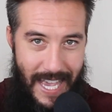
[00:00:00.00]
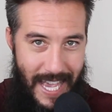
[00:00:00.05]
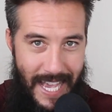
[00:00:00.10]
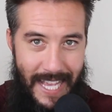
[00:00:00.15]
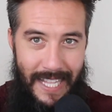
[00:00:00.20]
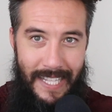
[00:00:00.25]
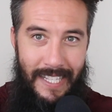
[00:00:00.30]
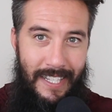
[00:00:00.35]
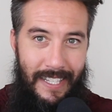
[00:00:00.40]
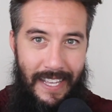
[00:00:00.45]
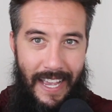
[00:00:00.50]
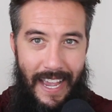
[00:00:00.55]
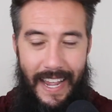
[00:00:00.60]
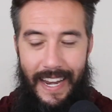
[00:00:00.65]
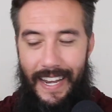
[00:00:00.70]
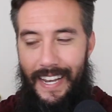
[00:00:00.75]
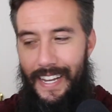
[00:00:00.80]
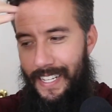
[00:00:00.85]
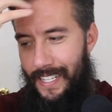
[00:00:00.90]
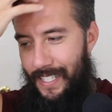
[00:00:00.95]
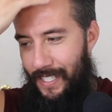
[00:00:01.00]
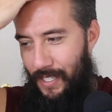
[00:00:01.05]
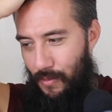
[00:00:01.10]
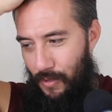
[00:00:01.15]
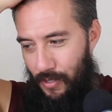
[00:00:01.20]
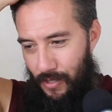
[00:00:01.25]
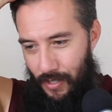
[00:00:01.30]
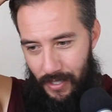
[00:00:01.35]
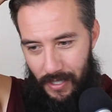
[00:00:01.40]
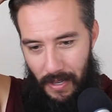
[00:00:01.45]
insane because it
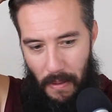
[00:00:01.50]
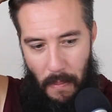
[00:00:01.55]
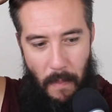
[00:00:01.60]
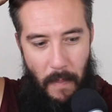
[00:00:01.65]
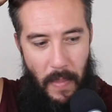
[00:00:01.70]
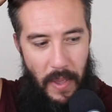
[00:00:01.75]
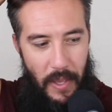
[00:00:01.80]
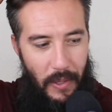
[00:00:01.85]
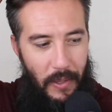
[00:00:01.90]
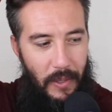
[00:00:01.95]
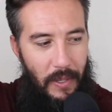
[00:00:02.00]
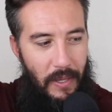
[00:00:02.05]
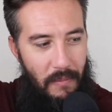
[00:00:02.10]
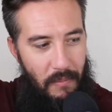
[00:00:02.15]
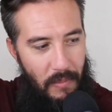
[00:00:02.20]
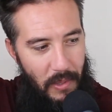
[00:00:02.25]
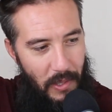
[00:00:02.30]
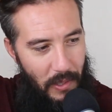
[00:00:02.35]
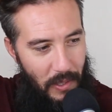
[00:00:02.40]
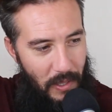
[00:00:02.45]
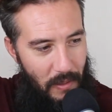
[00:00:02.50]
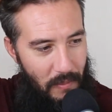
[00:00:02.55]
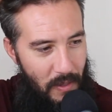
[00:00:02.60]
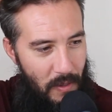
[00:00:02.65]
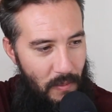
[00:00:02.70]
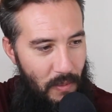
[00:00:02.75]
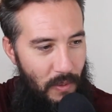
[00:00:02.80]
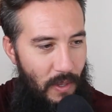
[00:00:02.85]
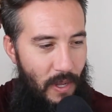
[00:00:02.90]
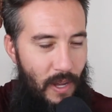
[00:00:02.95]
was just a billion
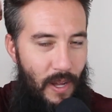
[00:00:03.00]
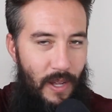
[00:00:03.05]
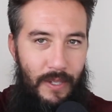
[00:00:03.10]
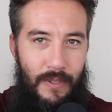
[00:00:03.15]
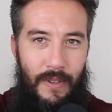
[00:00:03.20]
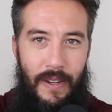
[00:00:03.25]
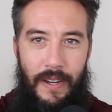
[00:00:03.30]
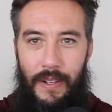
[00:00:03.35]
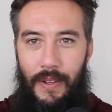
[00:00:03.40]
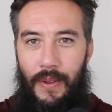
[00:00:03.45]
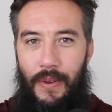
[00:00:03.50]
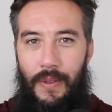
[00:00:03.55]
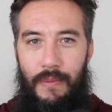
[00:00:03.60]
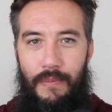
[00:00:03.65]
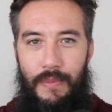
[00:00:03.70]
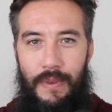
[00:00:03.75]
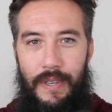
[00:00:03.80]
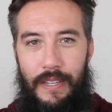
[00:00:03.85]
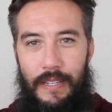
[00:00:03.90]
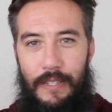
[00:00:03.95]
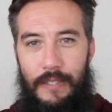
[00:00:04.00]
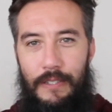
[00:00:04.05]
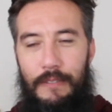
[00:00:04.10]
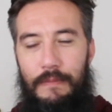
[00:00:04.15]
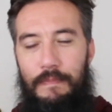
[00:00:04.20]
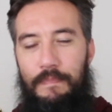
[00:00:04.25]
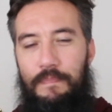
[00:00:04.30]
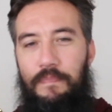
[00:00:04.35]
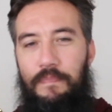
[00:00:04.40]
people all trying to go to the beach,